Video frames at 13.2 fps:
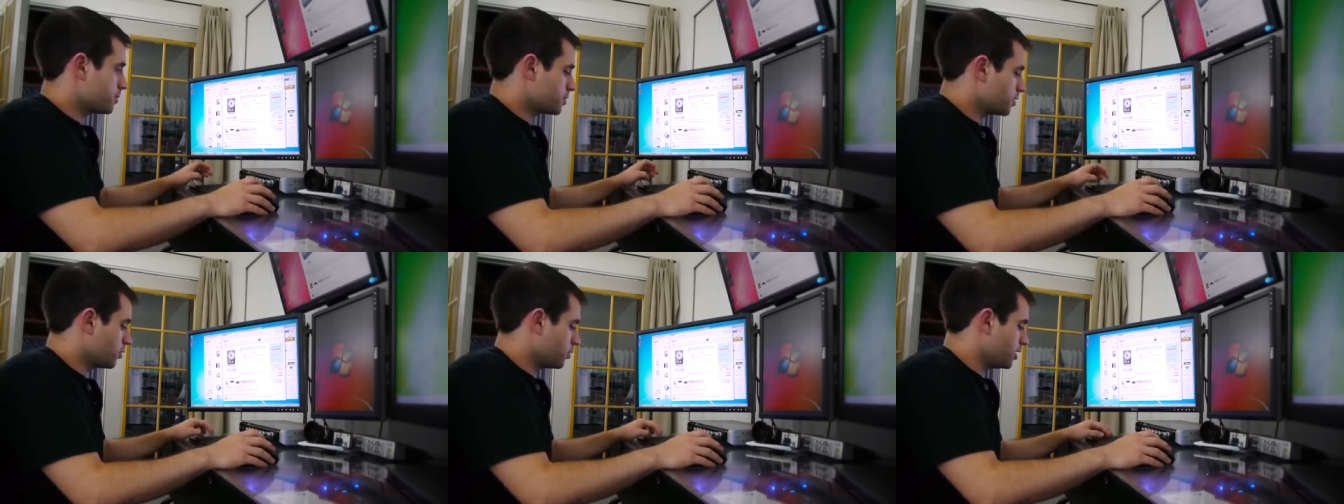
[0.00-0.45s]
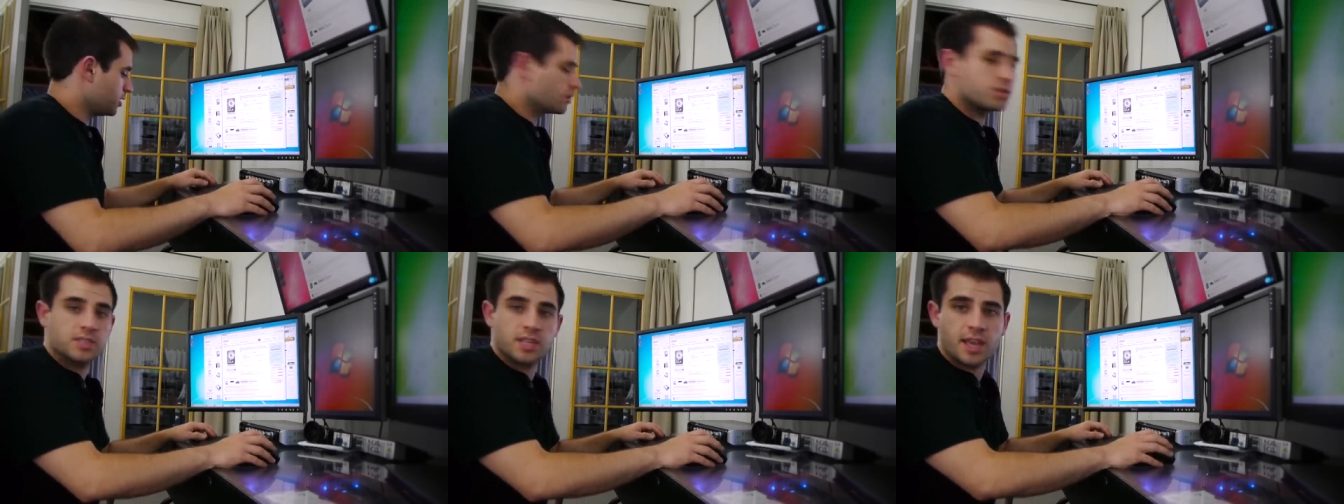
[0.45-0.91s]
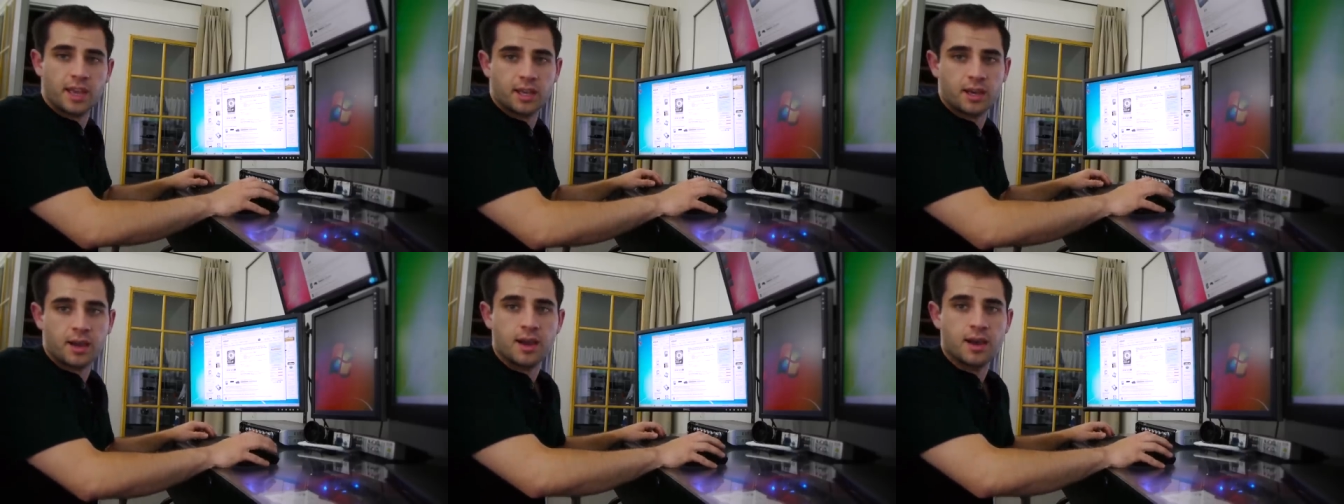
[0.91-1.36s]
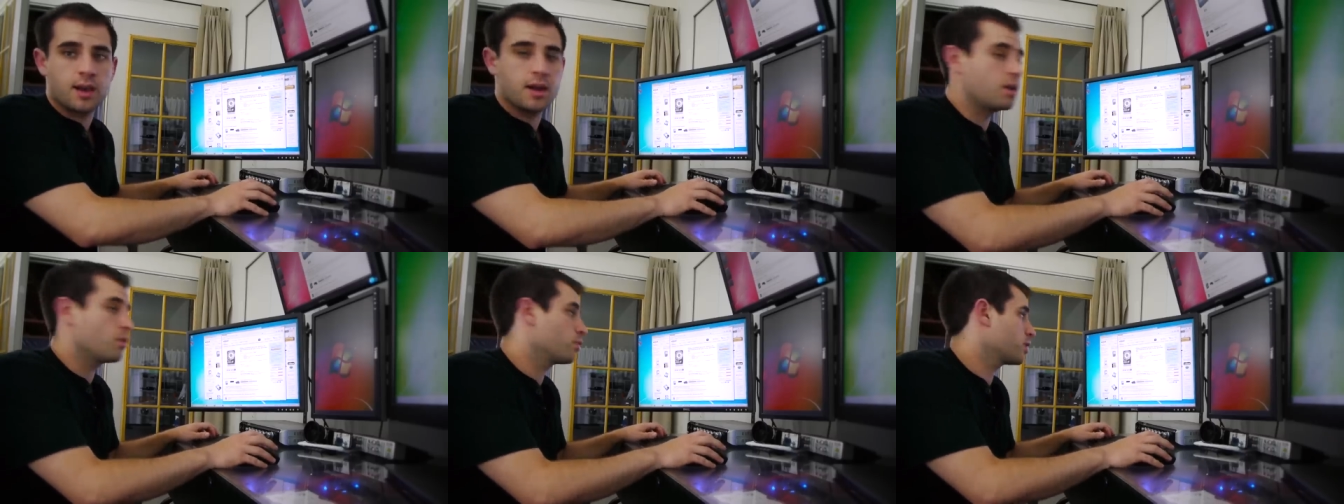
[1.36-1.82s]
So it looks like
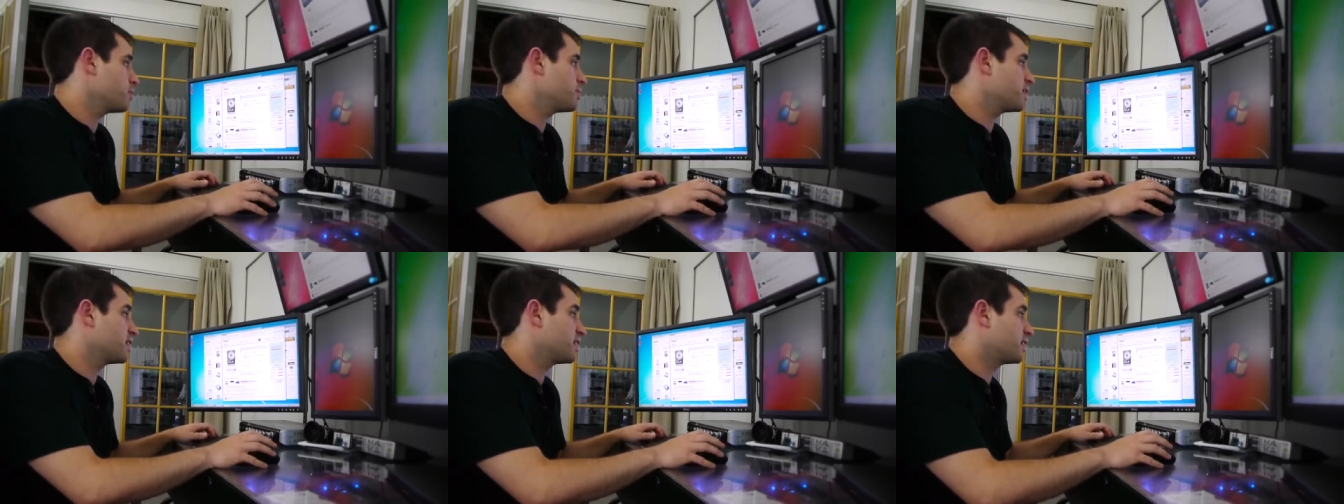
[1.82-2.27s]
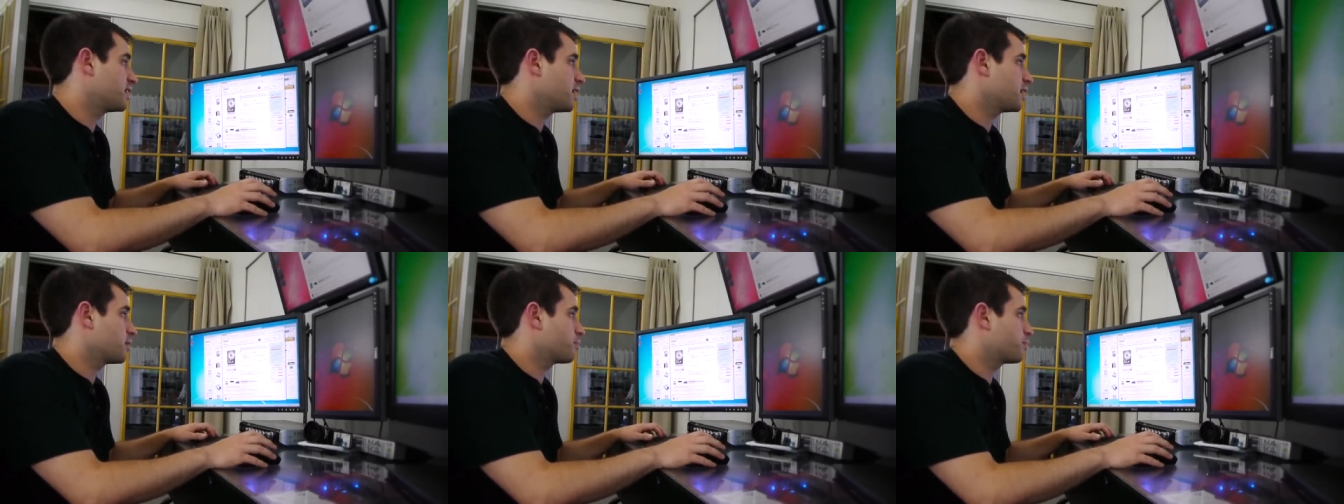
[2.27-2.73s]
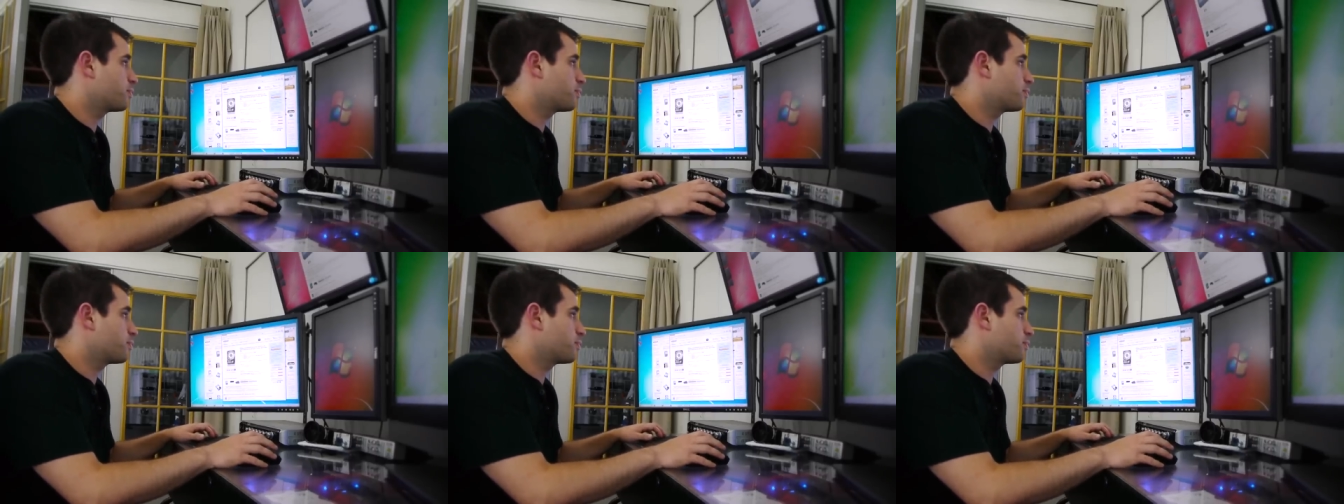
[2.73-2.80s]
uh, we're gonna be getting